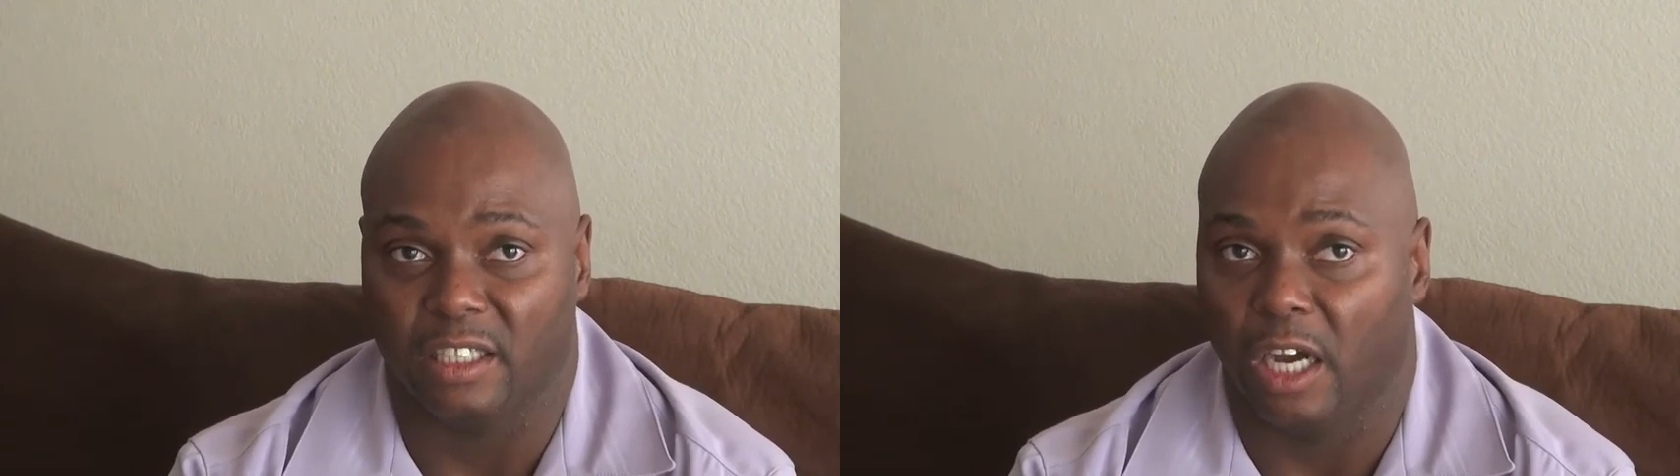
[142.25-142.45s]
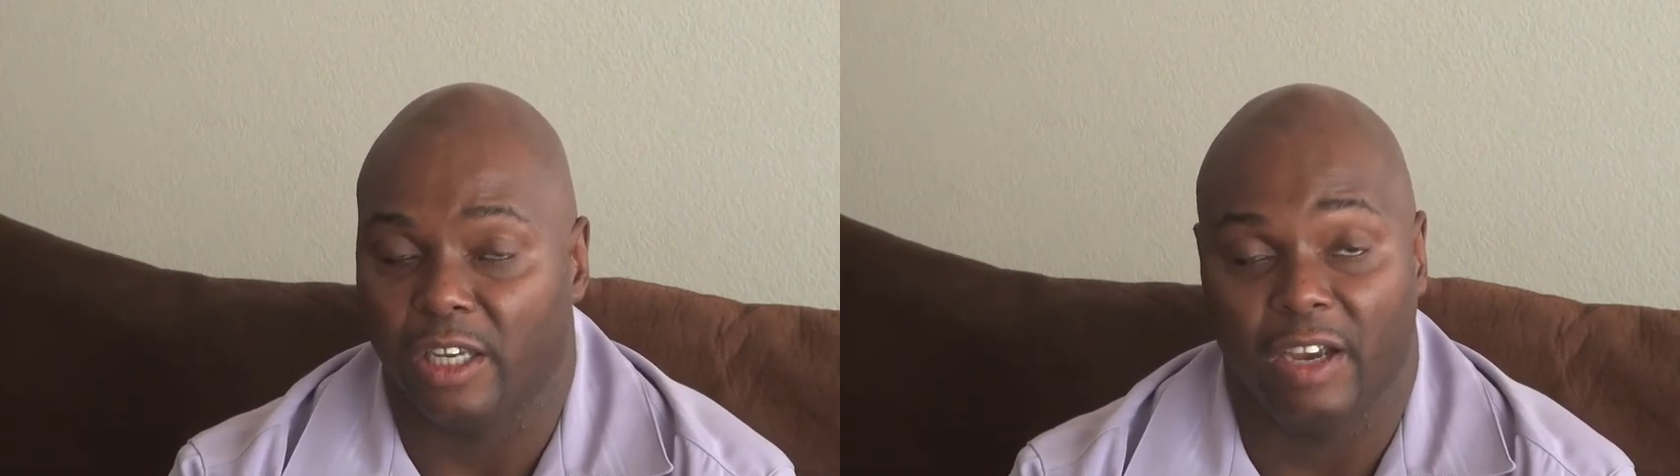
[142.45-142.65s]

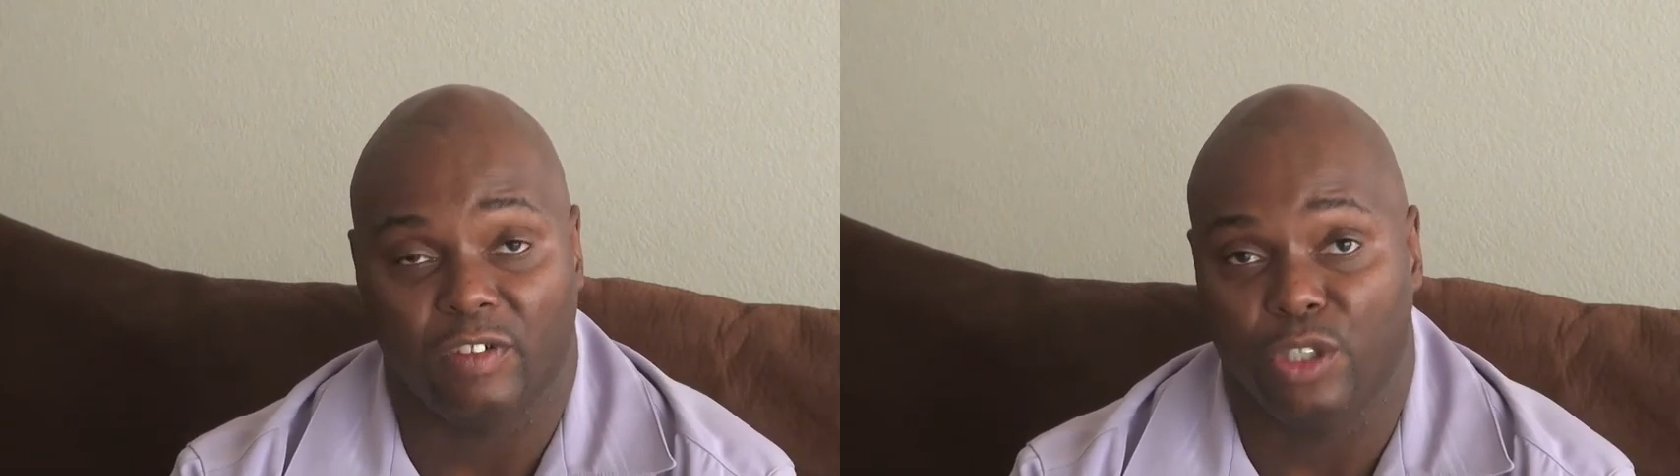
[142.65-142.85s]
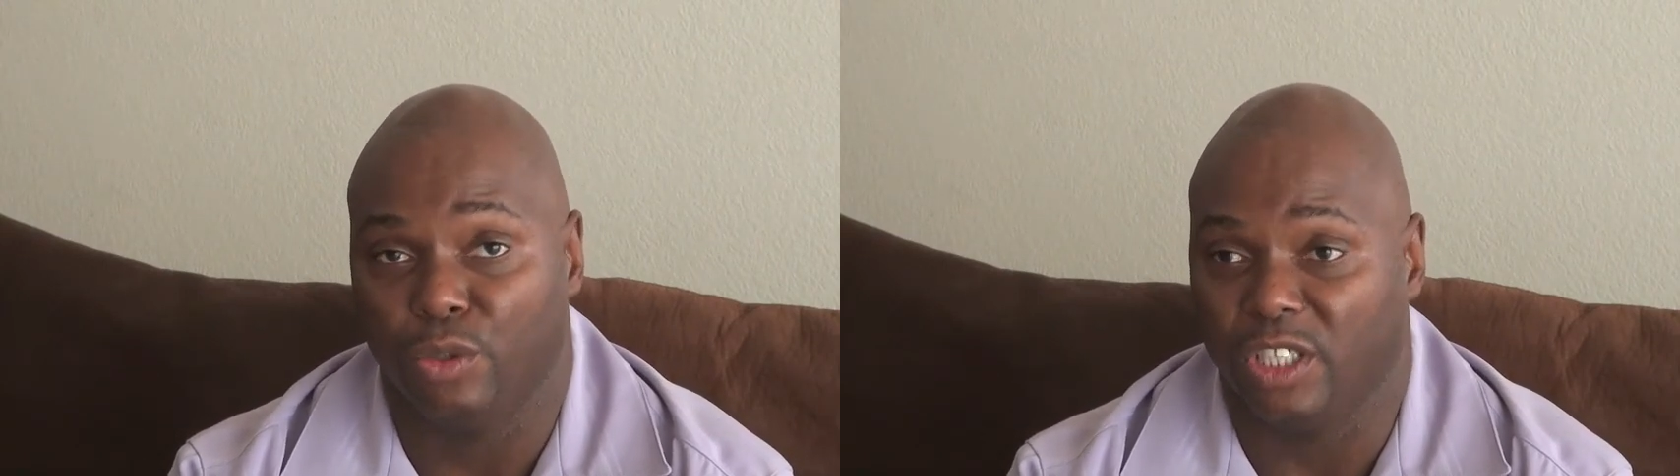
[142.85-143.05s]
All you have
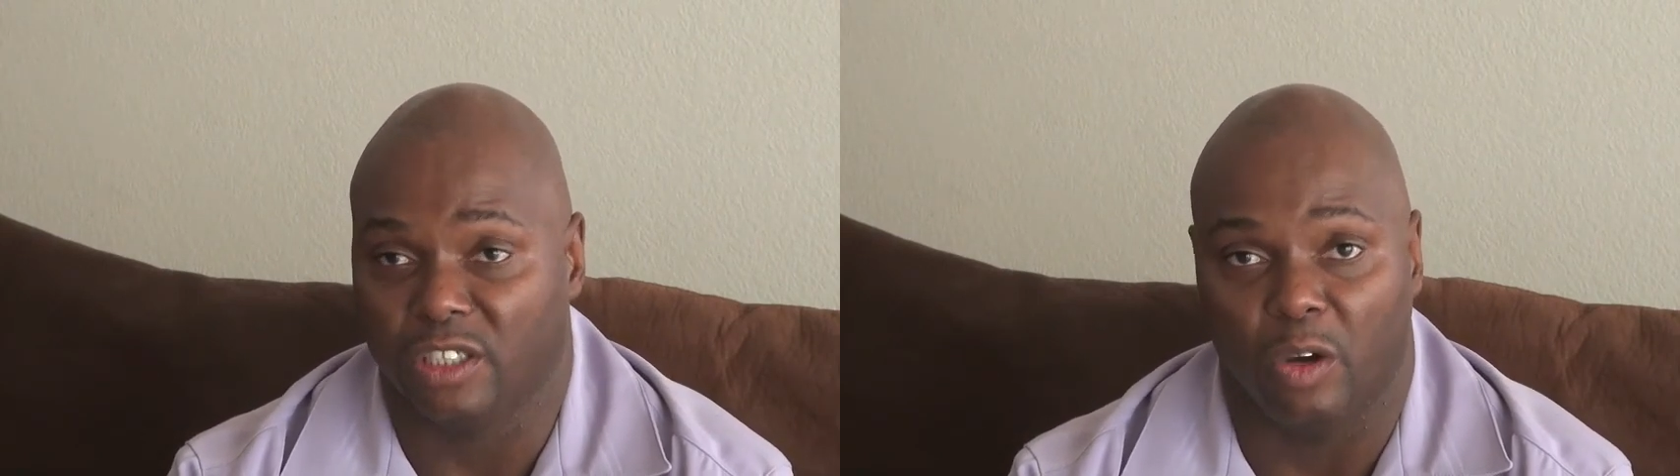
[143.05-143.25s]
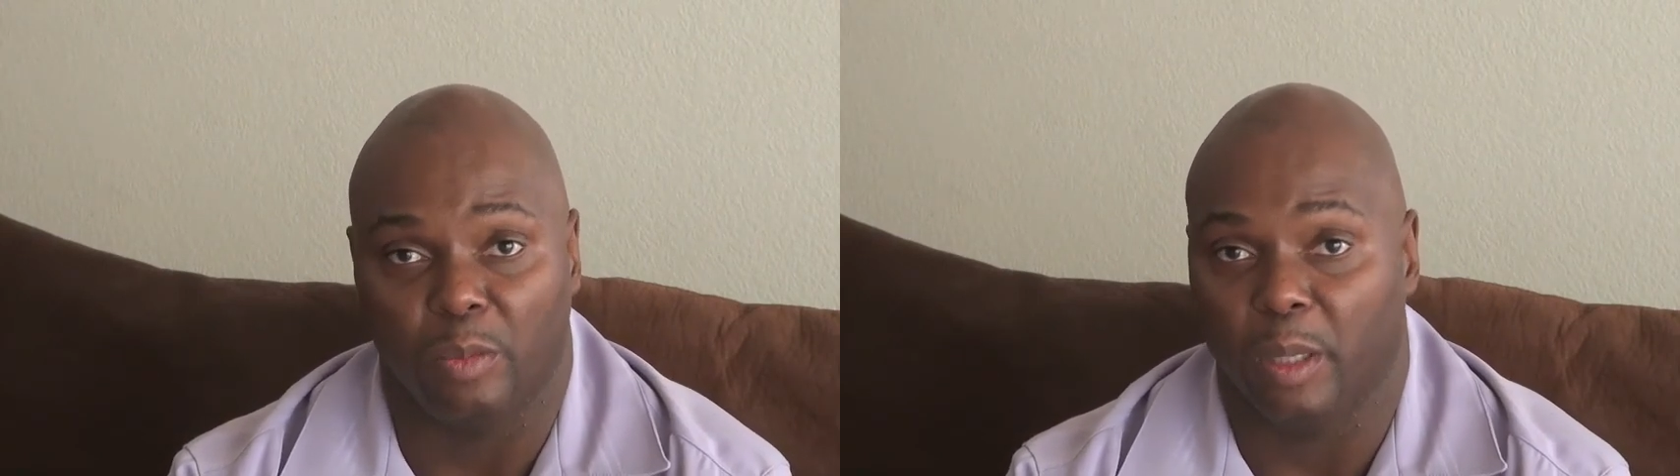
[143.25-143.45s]
to do is
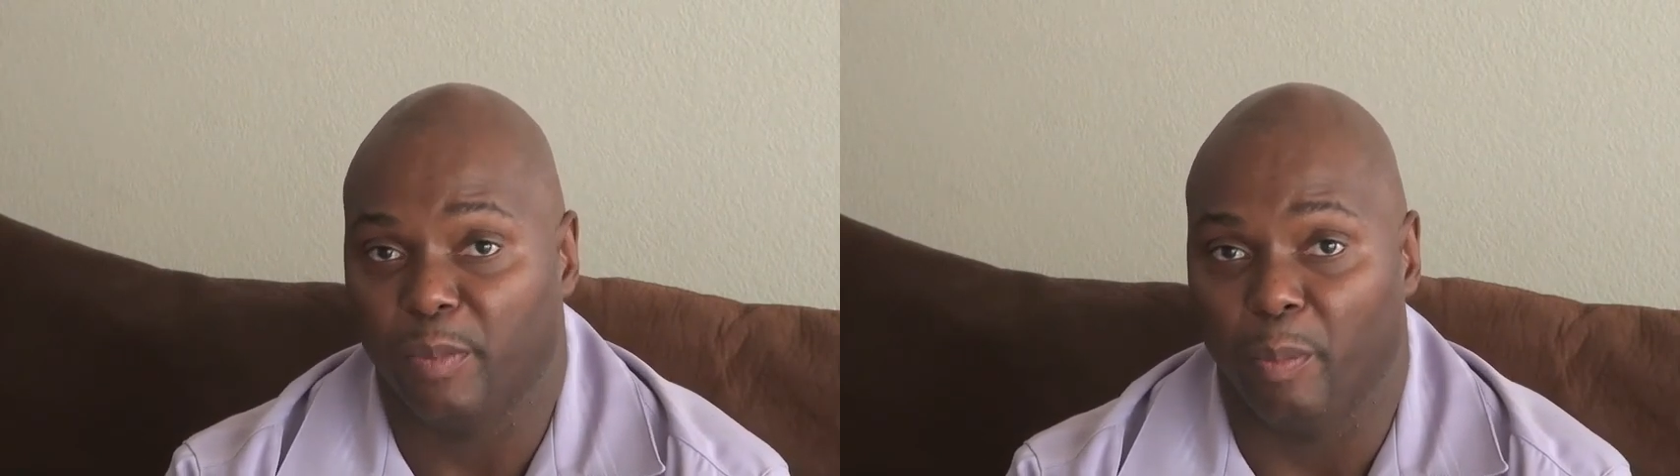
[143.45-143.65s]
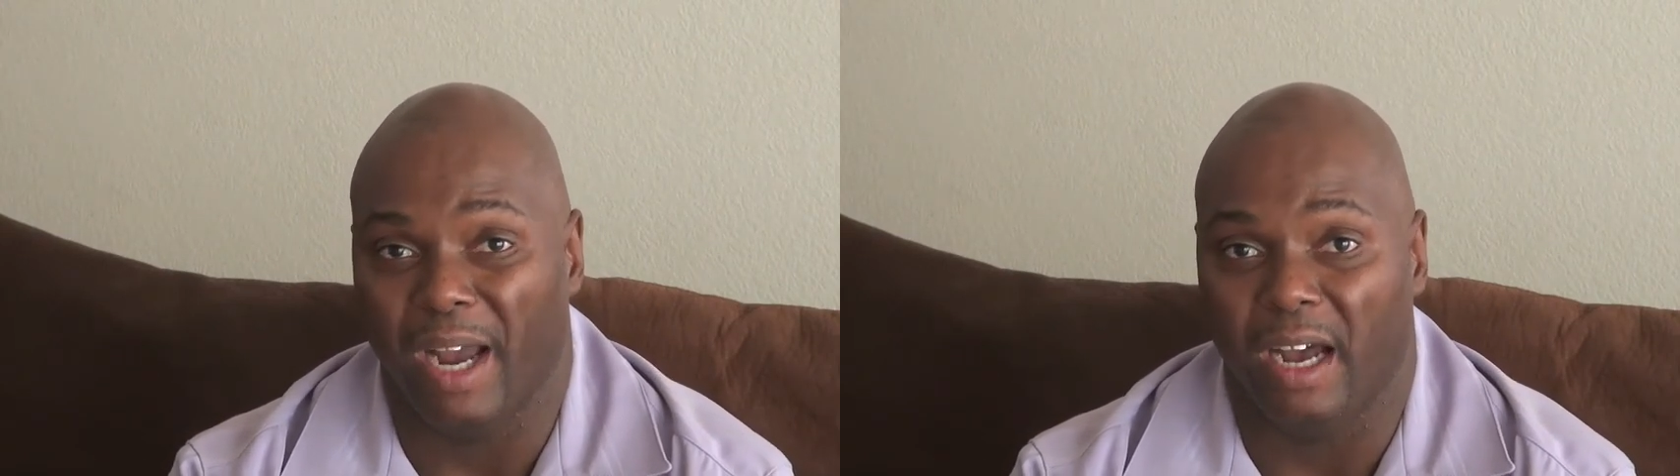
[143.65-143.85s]
just open
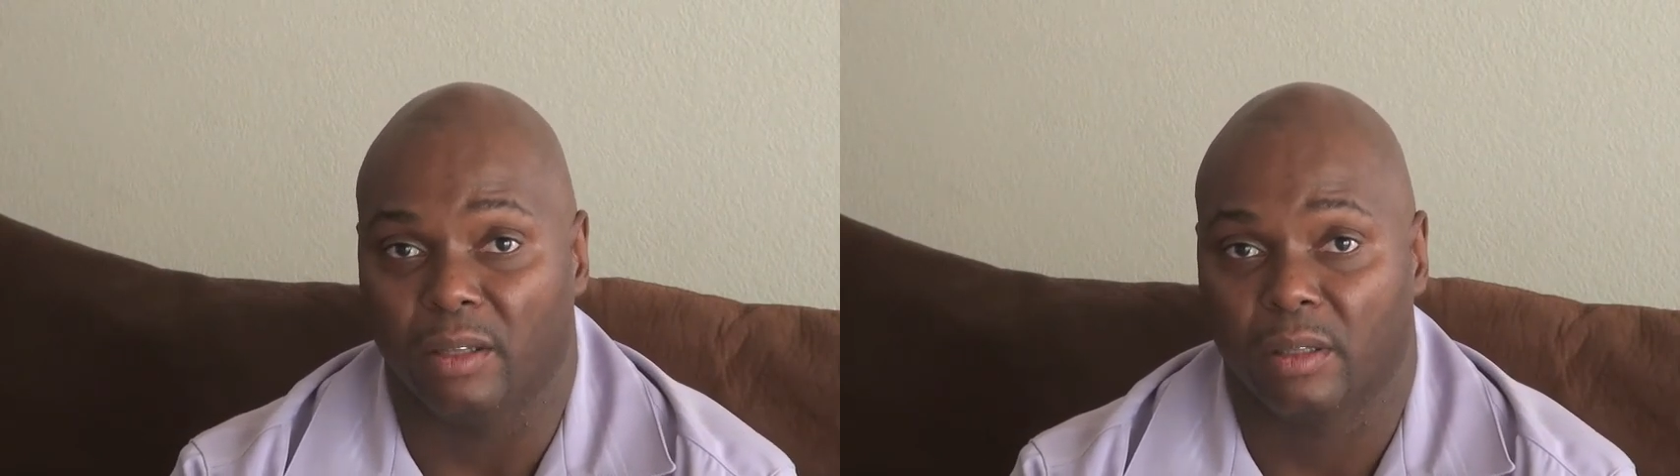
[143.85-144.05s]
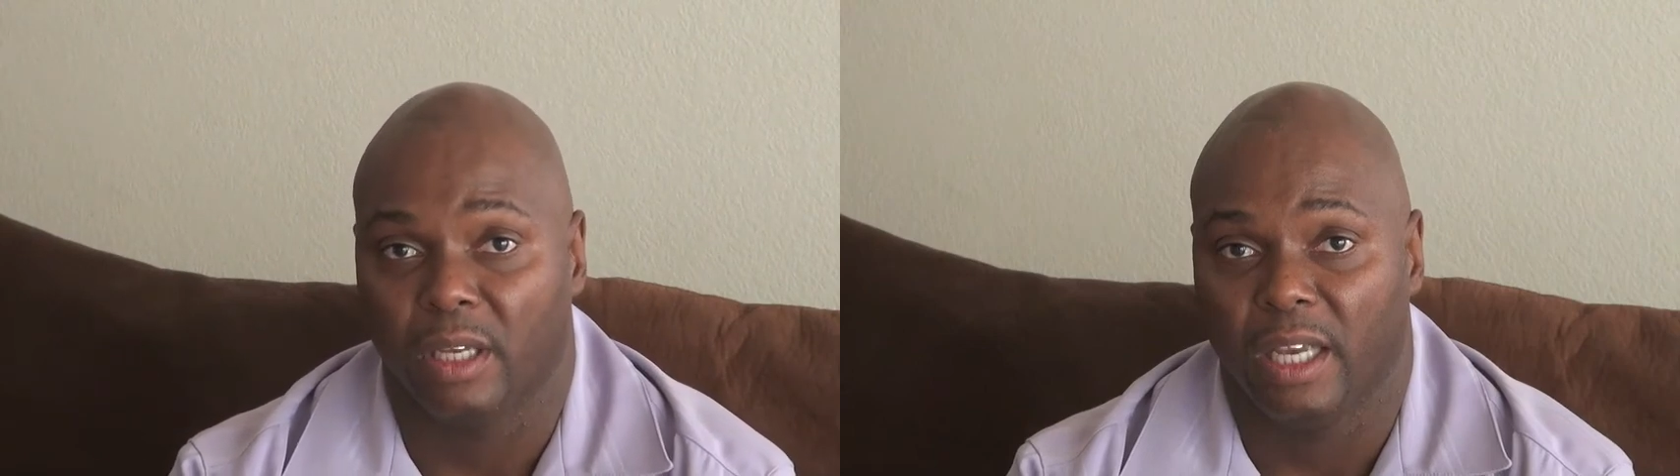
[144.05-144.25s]
up your mouth,